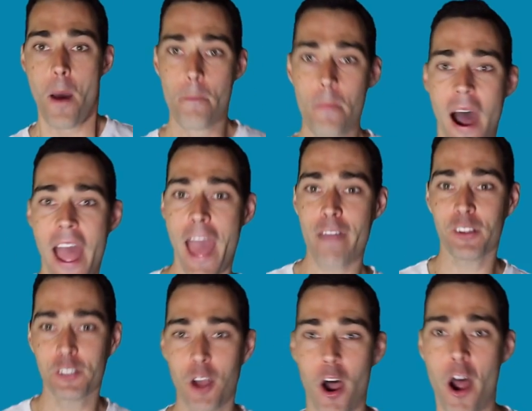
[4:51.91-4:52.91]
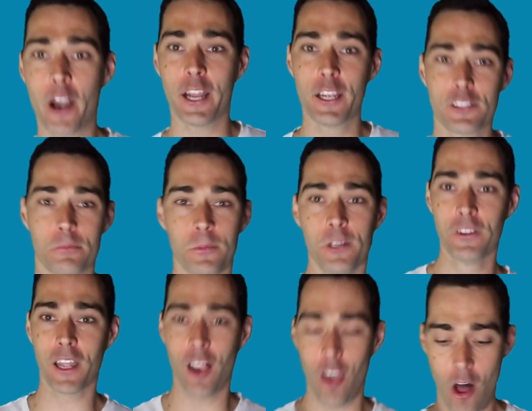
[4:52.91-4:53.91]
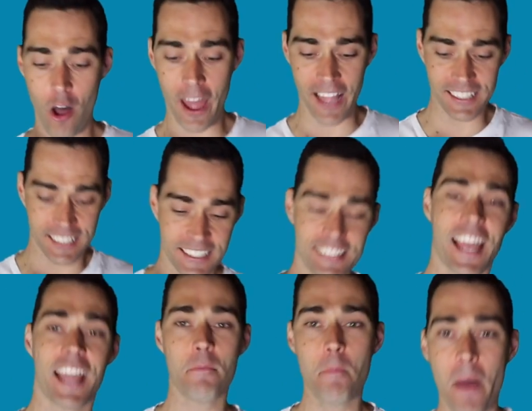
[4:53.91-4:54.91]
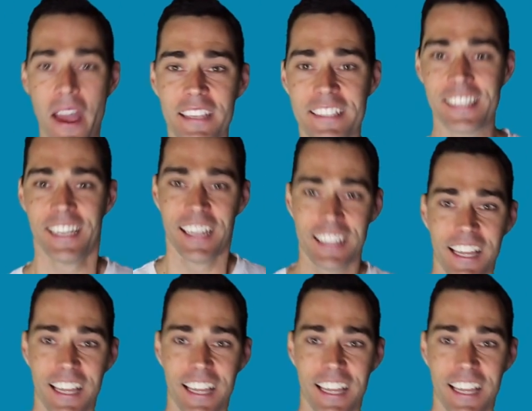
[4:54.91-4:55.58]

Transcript: My avatar is moving along at the same pace